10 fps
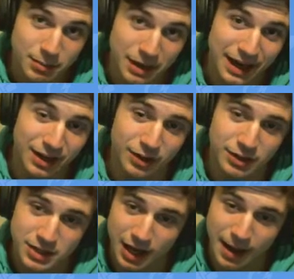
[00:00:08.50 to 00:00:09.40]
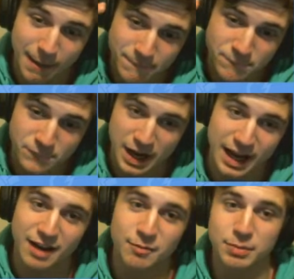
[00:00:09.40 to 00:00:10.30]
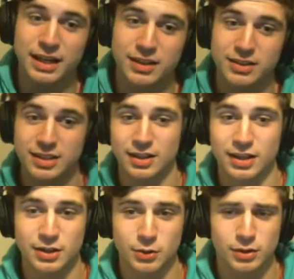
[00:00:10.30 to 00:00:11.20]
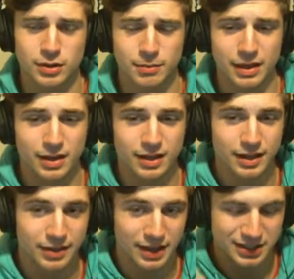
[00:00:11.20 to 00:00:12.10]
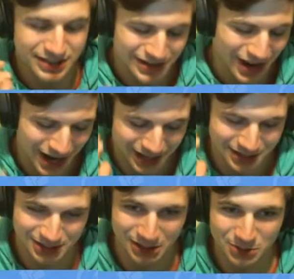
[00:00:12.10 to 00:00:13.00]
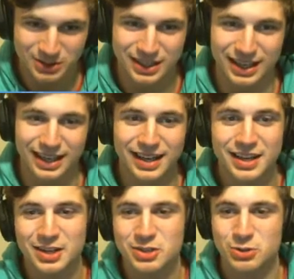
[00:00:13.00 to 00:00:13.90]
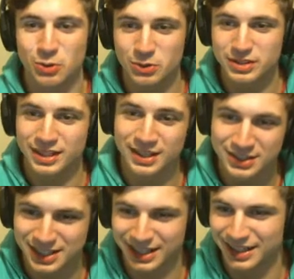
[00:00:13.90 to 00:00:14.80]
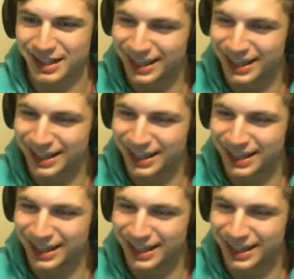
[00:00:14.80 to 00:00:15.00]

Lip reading: man on the top 5 players here in North America that is not using troll slingers. And